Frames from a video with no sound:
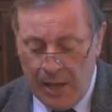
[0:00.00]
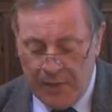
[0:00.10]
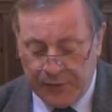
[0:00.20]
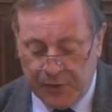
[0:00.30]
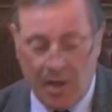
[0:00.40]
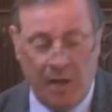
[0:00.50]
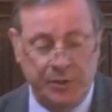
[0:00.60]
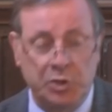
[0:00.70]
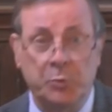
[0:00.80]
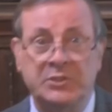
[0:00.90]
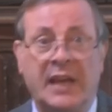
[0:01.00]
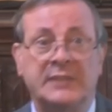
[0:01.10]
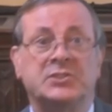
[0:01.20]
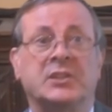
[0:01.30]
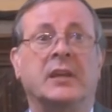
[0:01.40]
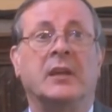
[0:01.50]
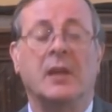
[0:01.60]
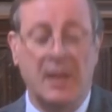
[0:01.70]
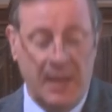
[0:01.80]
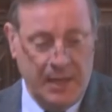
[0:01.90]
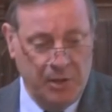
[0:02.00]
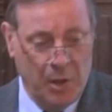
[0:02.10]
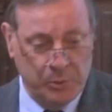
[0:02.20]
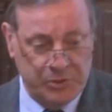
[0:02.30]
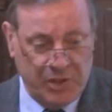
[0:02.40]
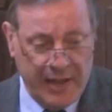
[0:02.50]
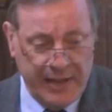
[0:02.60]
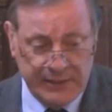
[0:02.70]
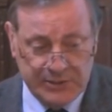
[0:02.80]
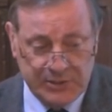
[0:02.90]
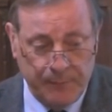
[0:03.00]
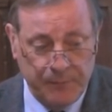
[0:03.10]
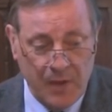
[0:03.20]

that the culture was asking in those days.